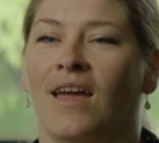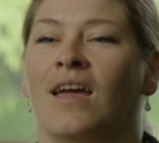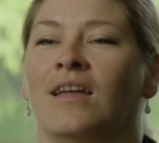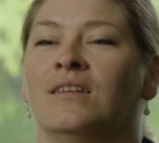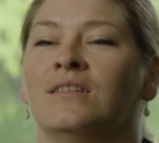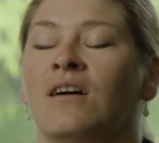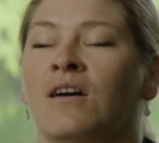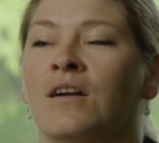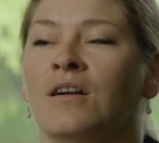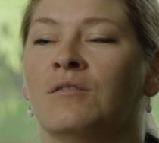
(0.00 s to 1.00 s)
and
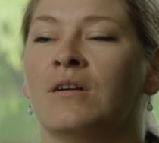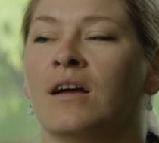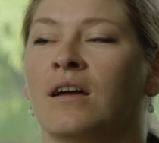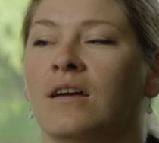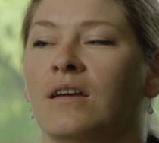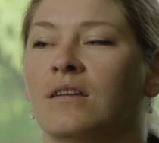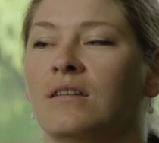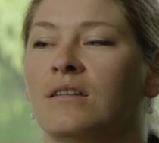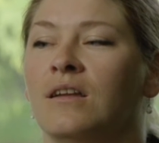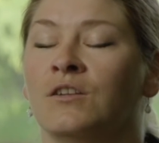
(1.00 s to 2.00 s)
are
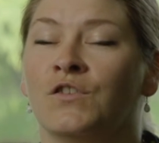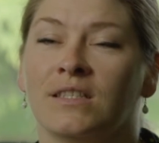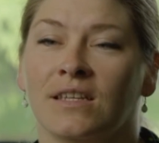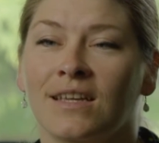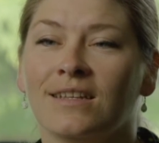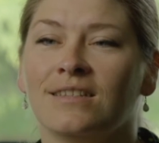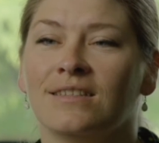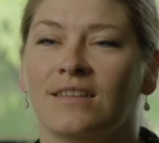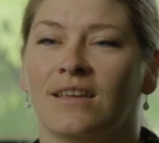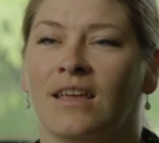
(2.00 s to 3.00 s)
uh, addressing it
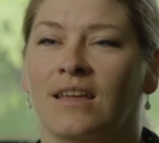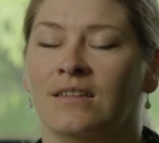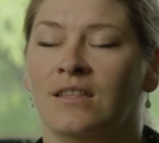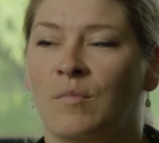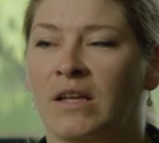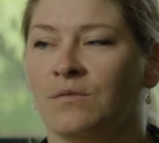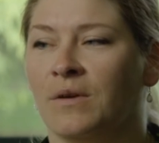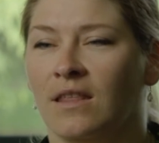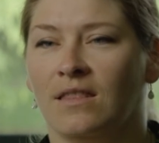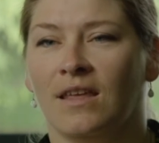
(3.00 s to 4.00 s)
and the best
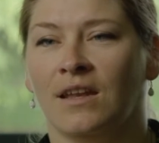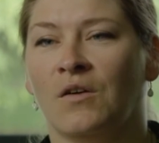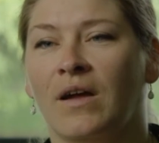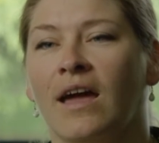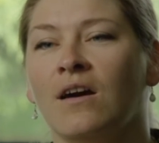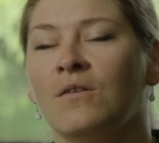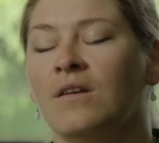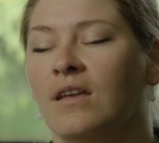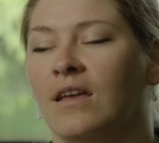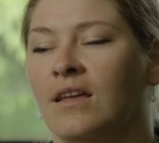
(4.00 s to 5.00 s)
way that they know how
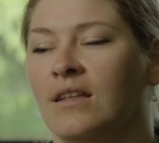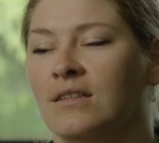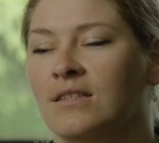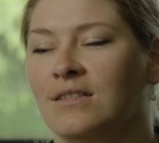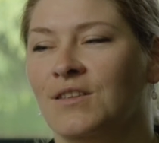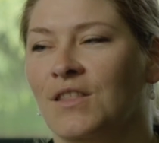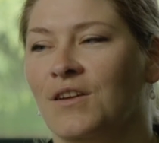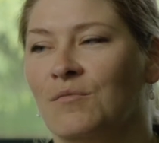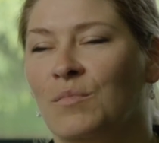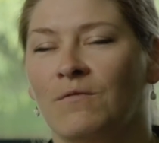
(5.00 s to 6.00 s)
and so
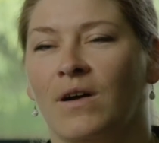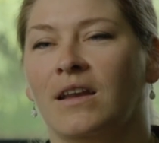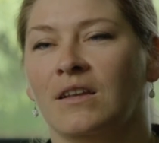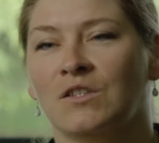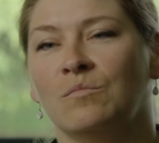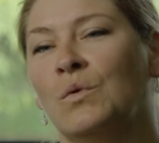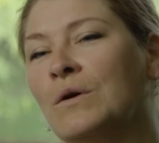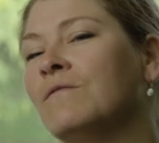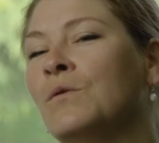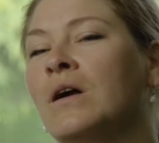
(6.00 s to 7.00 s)
they're providing
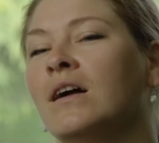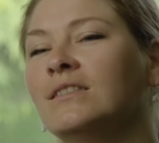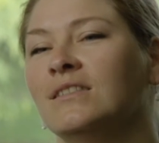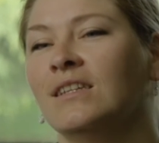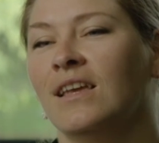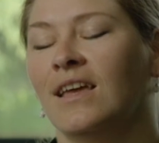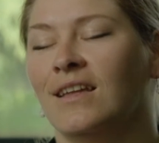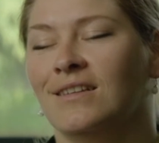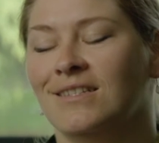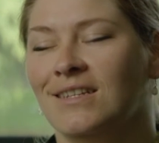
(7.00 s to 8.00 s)
support for us
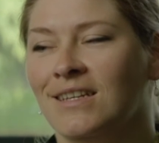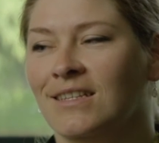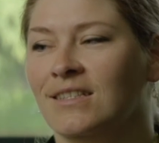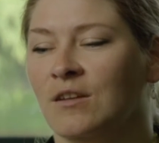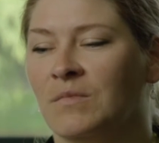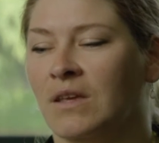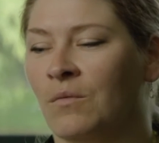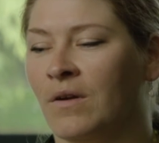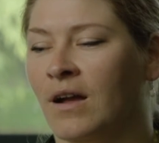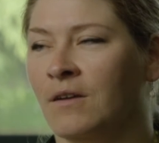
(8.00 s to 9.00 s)
and it is something
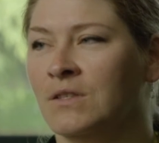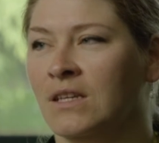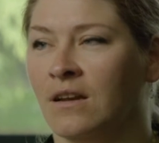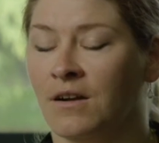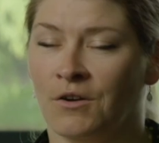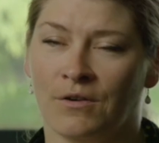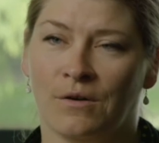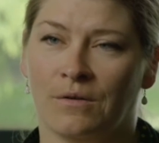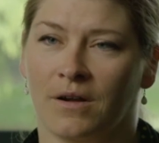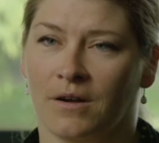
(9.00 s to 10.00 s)
where I've seen our
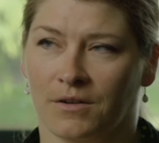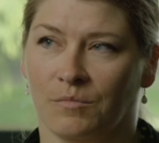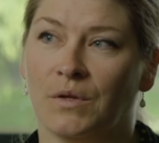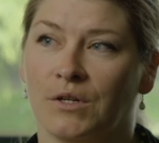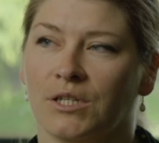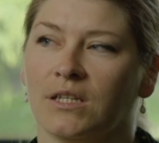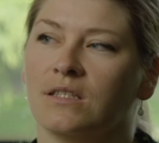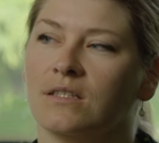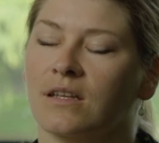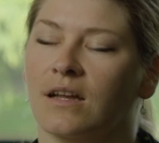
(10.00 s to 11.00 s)
grow our Computer
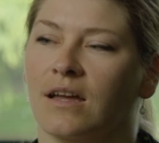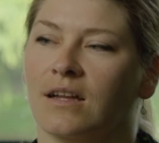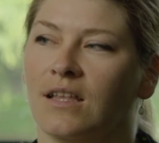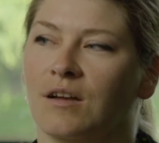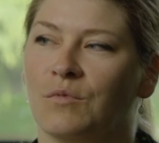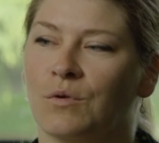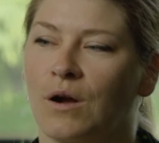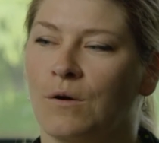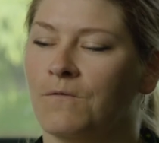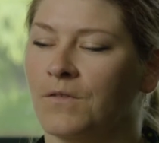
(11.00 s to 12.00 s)
Chicks uh, club
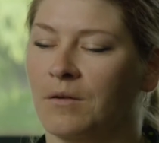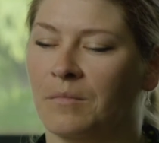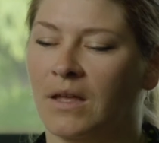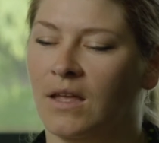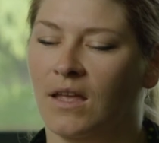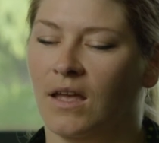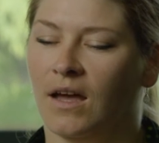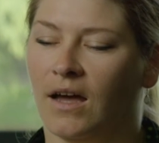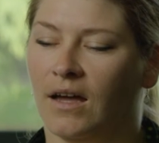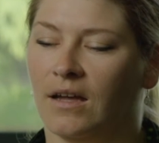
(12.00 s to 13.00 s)
grow from
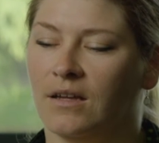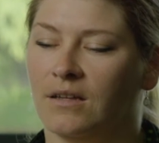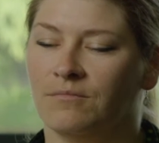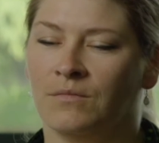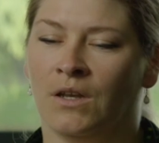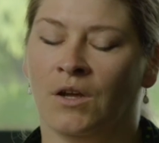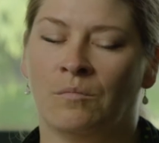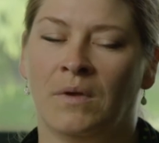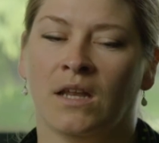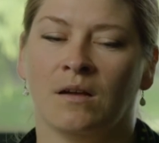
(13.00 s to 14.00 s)
uh, you know,
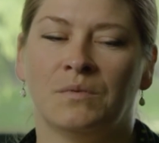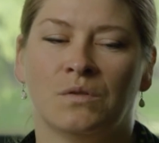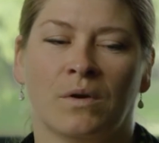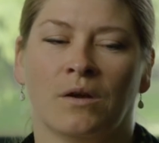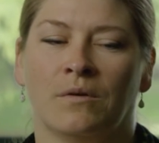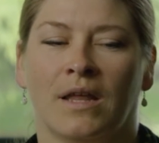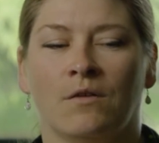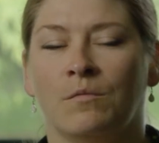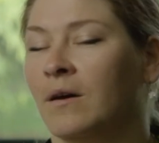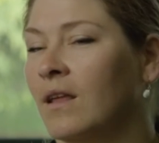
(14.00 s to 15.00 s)
meetups where we would
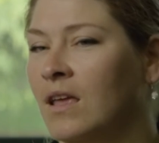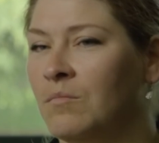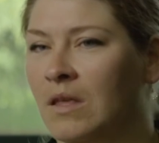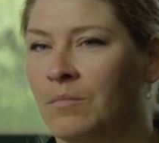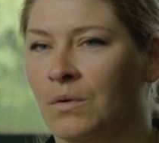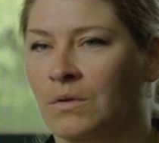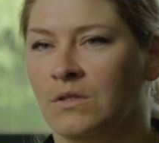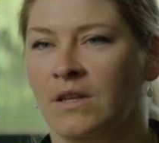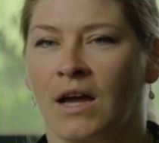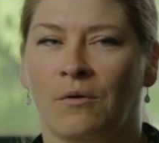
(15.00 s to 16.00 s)
have about eight people
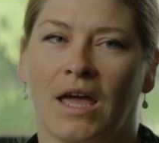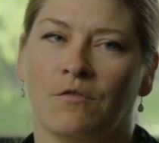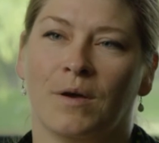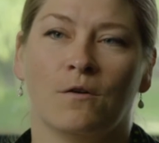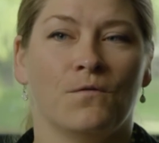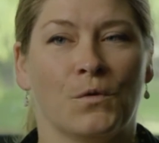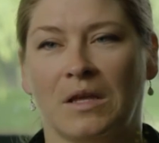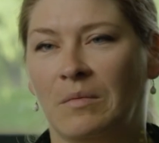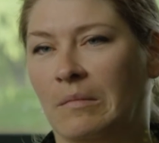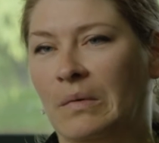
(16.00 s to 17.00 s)
to now we have about
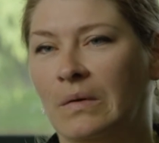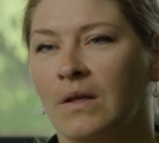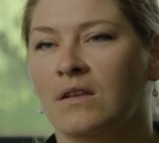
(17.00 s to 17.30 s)
40 people.